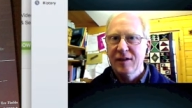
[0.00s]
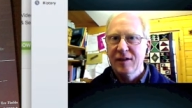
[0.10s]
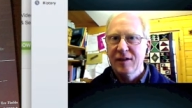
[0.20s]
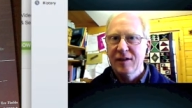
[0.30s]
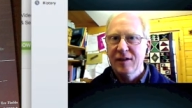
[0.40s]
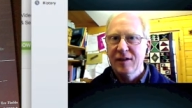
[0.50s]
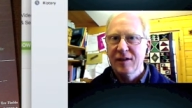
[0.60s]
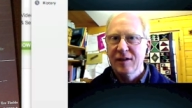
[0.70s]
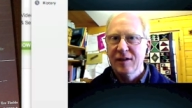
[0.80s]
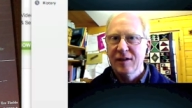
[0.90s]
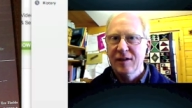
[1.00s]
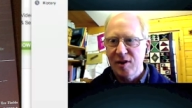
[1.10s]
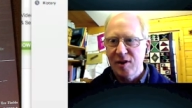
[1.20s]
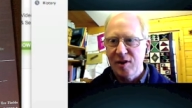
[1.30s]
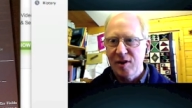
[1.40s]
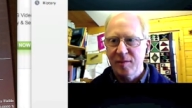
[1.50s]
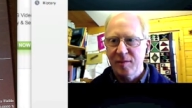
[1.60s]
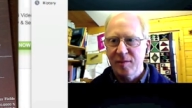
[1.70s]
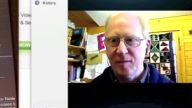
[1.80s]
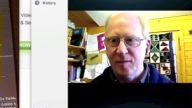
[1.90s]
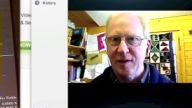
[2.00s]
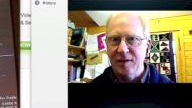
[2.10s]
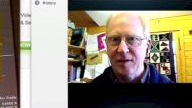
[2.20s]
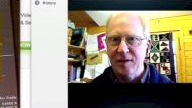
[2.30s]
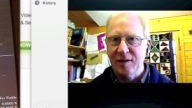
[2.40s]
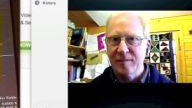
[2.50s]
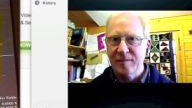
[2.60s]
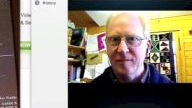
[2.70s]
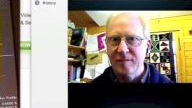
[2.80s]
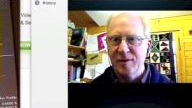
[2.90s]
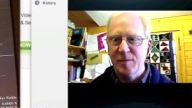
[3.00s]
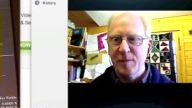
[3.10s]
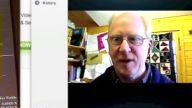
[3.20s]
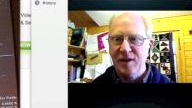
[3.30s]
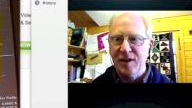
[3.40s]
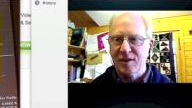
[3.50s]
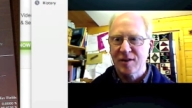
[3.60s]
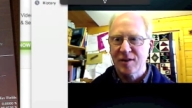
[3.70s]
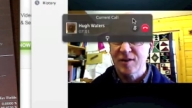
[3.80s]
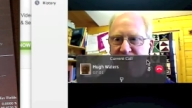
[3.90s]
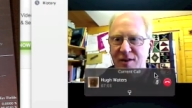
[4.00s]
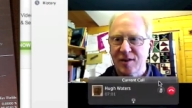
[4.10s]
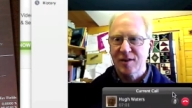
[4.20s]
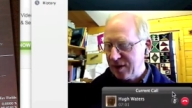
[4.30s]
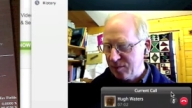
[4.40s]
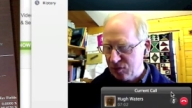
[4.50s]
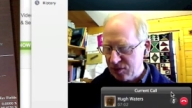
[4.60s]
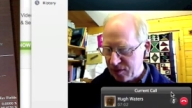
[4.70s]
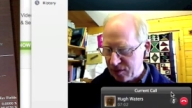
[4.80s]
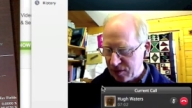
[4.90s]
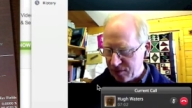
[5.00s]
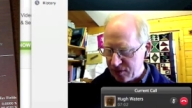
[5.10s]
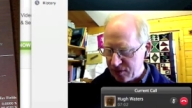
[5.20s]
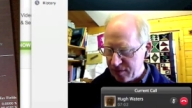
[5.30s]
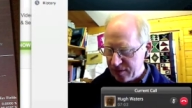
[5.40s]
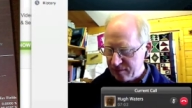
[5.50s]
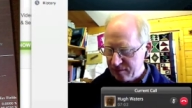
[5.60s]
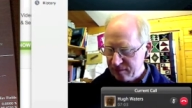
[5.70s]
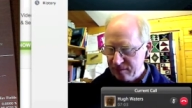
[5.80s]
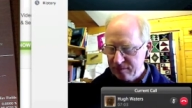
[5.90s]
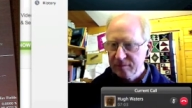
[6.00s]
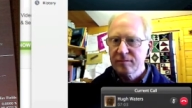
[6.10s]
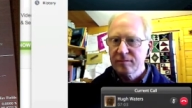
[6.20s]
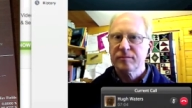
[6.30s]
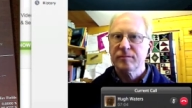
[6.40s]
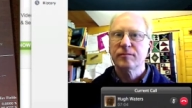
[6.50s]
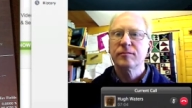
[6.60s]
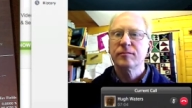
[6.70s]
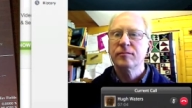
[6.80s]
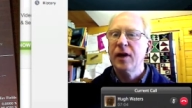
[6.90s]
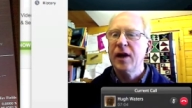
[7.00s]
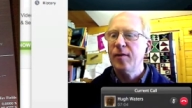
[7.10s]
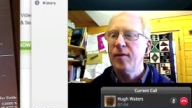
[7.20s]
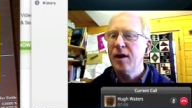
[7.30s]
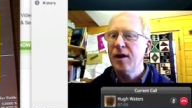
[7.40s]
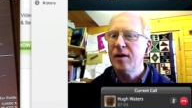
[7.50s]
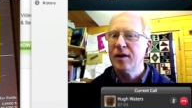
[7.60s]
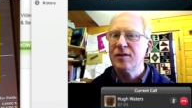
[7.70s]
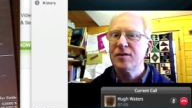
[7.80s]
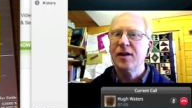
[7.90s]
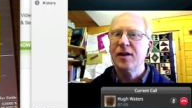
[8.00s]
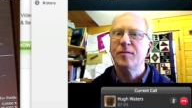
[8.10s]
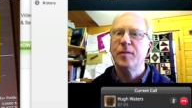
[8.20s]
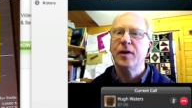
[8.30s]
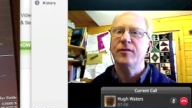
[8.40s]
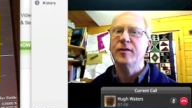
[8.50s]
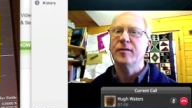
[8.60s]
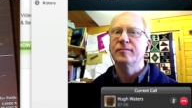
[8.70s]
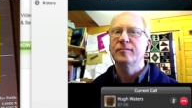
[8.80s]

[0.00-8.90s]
At the moment, I'm seeing nothing but spinning um, spinning discs, but uh, I'm sure something will come through in a minute. There we are. I can see it. Perfect.